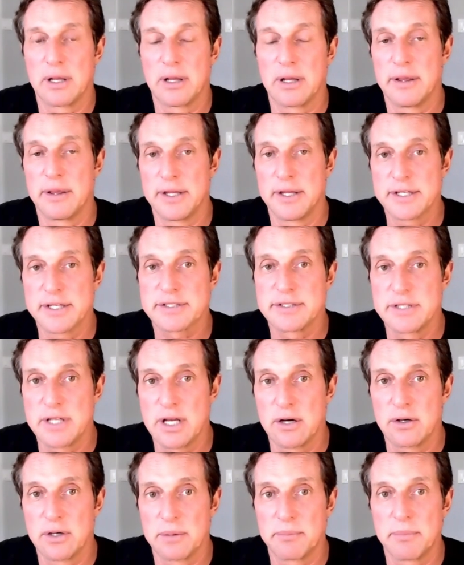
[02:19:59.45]
this
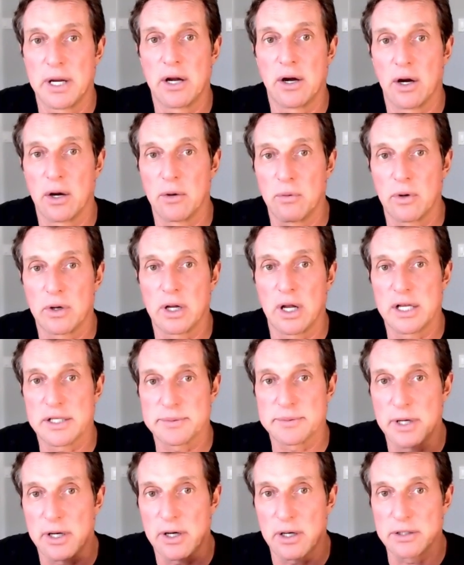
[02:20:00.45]
node in my heart will cause
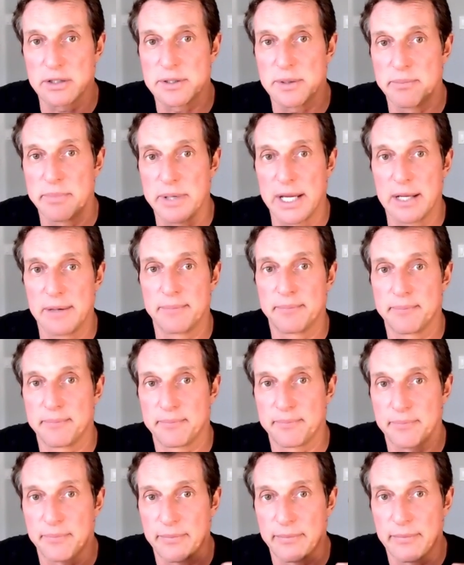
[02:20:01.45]
my heart to beat
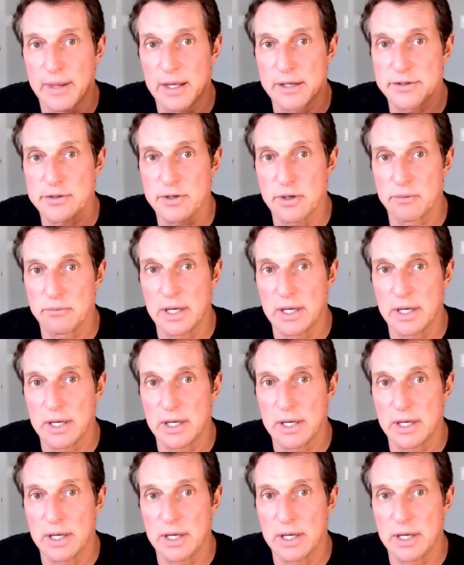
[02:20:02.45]
at a certain